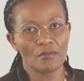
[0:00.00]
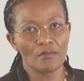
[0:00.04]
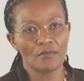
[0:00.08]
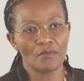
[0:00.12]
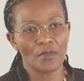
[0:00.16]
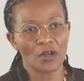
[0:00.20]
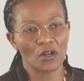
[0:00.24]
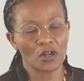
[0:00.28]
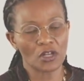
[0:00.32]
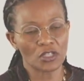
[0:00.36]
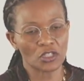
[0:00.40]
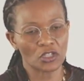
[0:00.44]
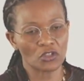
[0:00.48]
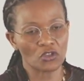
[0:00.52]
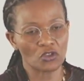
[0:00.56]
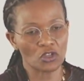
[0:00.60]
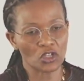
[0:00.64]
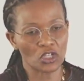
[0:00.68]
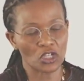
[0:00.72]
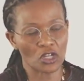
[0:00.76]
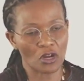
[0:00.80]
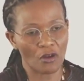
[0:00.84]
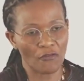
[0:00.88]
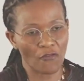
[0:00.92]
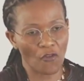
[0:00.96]
the
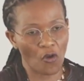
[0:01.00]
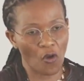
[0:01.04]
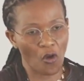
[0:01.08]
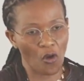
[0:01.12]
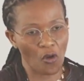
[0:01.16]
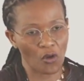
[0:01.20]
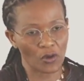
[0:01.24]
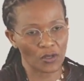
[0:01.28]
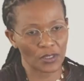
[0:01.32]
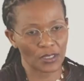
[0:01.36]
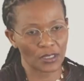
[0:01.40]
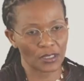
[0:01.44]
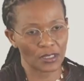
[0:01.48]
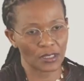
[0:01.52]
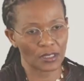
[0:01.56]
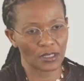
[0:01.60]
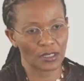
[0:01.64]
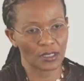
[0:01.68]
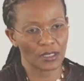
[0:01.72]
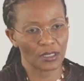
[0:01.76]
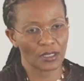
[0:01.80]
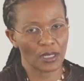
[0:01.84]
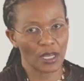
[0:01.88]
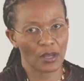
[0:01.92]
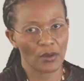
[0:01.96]
constitution, of course,
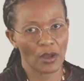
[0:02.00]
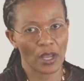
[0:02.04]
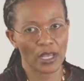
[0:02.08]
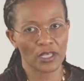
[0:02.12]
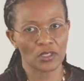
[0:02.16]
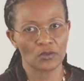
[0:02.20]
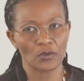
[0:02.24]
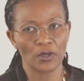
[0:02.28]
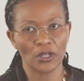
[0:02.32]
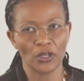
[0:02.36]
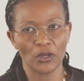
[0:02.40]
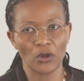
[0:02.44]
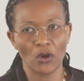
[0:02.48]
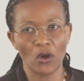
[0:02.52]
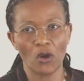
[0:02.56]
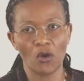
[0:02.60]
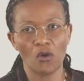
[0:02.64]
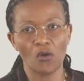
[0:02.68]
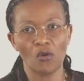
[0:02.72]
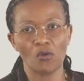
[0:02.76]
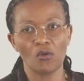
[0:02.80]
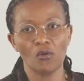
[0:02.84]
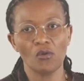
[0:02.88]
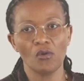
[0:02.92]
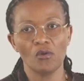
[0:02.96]
as we
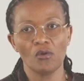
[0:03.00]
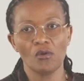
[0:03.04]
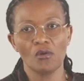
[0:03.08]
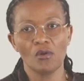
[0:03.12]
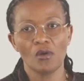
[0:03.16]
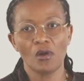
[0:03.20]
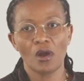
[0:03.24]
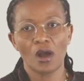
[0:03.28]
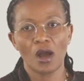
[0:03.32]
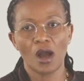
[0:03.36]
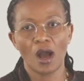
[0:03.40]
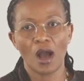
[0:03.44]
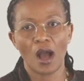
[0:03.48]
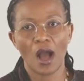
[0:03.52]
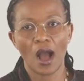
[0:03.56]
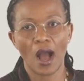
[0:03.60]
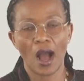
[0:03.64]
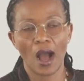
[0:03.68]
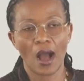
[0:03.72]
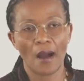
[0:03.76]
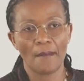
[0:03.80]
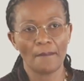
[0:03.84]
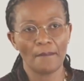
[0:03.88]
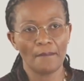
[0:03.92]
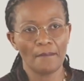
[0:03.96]
know,
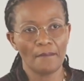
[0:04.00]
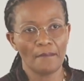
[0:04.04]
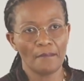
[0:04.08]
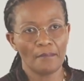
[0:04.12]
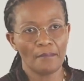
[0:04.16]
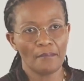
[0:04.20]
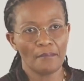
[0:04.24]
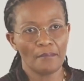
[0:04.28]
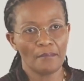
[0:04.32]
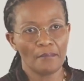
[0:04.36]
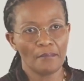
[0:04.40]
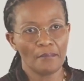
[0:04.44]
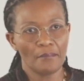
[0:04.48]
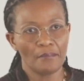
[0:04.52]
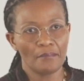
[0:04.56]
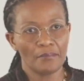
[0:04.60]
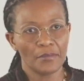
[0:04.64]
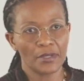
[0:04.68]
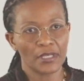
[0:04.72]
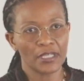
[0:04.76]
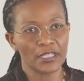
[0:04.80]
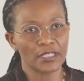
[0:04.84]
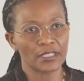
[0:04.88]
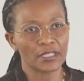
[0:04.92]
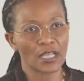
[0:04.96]
um,
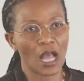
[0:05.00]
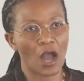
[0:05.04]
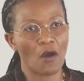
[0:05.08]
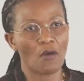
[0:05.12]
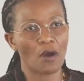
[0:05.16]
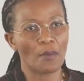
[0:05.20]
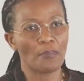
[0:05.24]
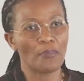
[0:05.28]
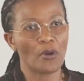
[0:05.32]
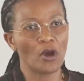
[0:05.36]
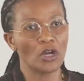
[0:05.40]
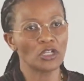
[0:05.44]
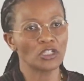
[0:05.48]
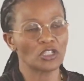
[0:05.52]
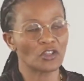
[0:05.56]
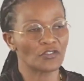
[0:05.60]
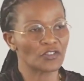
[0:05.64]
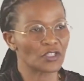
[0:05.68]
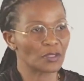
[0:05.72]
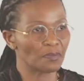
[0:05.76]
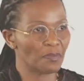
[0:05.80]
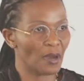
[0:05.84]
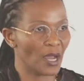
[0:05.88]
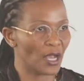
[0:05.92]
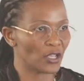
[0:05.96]
is our point
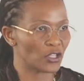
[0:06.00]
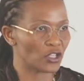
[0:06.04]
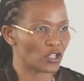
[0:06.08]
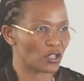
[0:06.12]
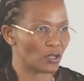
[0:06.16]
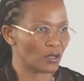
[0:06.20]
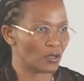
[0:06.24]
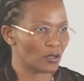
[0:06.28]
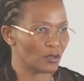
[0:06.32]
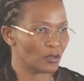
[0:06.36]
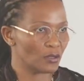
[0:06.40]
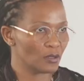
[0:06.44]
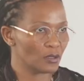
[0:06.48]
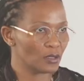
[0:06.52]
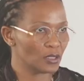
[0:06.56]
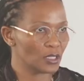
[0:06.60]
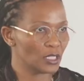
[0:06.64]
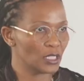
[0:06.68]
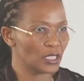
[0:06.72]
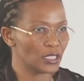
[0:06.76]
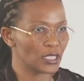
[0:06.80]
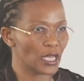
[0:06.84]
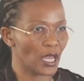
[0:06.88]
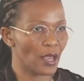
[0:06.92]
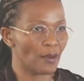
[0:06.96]
of departure
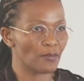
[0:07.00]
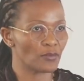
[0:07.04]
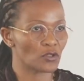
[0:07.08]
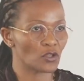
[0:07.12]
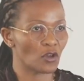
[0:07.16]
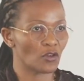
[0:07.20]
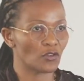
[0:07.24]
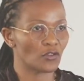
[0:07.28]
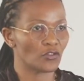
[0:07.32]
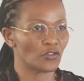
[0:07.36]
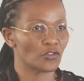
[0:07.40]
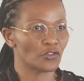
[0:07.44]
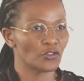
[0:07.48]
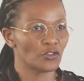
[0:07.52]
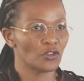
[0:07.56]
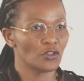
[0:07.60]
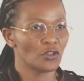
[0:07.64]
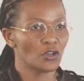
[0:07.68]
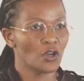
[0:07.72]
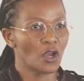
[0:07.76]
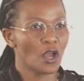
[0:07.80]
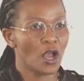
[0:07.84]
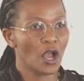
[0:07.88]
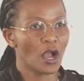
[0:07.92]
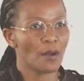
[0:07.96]
in terms of
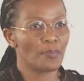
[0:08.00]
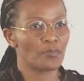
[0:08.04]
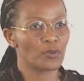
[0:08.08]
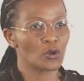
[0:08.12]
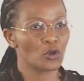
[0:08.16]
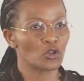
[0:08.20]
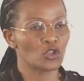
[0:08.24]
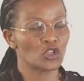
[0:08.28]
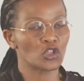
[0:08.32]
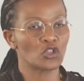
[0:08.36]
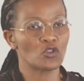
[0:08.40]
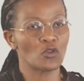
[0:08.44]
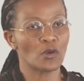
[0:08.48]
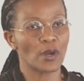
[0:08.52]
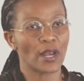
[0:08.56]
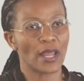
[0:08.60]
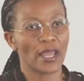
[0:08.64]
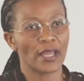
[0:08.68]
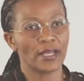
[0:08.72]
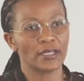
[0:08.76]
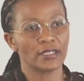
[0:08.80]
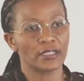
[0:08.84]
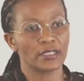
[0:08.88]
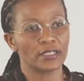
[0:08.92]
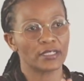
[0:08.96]
approach to
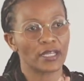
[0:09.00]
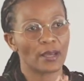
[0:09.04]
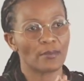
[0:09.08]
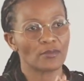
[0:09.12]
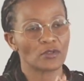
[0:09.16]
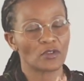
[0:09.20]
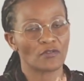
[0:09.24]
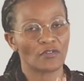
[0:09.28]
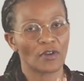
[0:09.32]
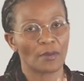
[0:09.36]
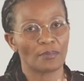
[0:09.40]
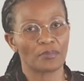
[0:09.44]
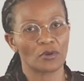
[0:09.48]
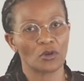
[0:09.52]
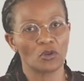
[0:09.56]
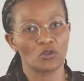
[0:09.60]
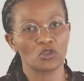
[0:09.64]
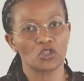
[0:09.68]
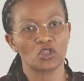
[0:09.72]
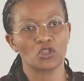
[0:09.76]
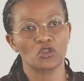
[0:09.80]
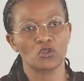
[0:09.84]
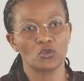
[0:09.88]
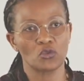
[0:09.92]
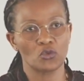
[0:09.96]
land, in terms of
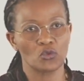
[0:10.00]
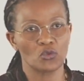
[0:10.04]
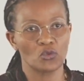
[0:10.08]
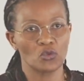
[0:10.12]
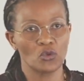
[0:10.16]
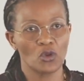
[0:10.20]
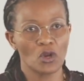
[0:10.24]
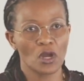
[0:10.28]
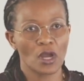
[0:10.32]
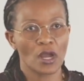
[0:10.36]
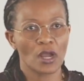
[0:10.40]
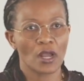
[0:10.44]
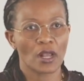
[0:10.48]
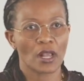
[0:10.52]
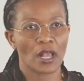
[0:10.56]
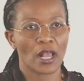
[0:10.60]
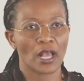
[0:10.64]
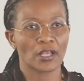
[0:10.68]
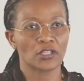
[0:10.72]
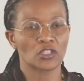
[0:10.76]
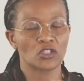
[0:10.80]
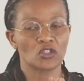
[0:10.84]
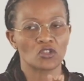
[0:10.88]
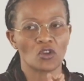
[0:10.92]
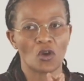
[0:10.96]
approach to
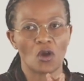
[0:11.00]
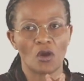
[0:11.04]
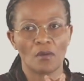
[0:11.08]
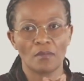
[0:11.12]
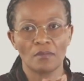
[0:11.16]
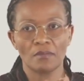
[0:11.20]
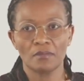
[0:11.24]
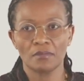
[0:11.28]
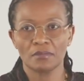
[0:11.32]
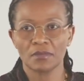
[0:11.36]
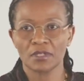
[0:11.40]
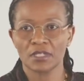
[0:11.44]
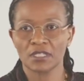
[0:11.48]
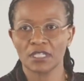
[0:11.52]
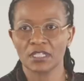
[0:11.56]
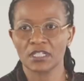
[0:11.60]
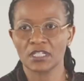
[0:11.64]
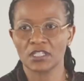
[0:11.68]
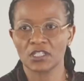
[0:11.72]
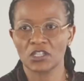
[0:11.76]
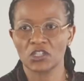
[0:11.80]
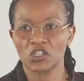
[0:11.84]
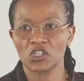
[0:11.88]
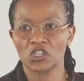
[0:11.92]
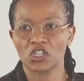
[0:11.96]
custom,
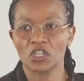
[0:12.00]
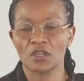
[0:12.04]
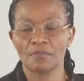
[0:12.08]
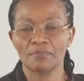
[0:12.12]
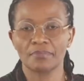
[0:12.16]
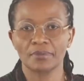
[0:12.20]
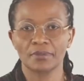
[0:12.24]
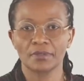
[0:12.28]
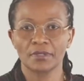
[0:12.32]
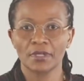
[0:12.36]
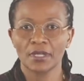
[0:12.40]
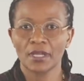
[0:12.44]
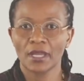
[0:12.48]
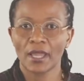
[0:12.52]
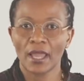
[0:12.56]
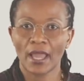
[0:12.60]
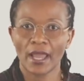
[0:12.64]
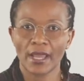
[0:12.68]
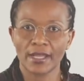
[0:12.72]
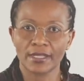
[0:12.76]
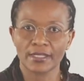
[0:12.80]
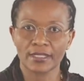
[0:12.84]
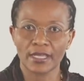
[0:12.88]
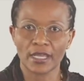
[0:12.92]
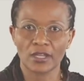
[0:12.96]
citizenship,
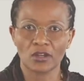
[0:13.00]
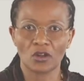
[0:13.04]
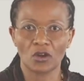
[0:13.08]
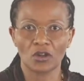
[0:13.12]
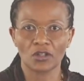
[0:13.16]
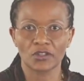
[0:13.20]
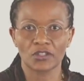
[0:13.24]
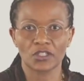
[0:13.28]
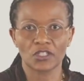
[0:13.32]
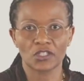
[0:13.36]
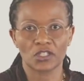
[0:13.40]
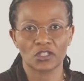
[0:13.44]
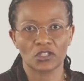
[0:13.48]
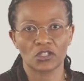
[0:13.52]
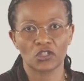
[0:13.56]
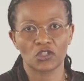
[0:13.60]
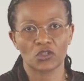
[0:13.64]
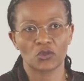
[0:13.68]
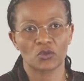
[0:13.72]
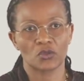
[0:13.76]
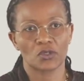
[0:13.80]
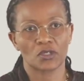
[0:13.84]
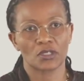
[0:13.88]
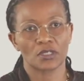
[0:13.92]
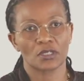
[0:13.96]
and, and all these
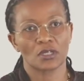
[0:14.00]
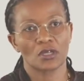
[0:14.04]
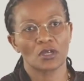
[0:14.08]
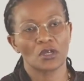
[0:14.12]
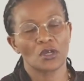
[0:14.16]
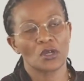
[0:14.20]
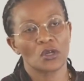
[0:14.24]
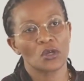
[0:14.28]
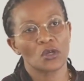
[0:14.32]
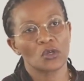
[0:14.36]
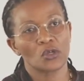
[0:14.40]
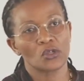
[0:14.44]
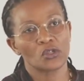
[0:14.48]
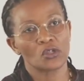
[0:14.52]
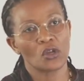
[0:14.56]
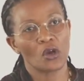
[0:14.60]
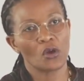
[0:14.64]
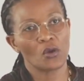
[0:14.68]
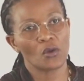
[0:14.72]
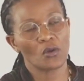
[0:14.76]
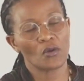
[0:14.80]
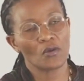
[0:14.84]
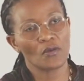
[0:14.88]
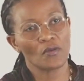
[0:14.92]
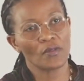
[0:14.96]
issues.
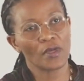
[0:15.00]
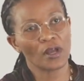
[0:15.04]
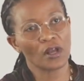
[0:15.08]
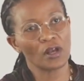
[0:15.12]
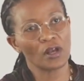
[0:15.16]
So the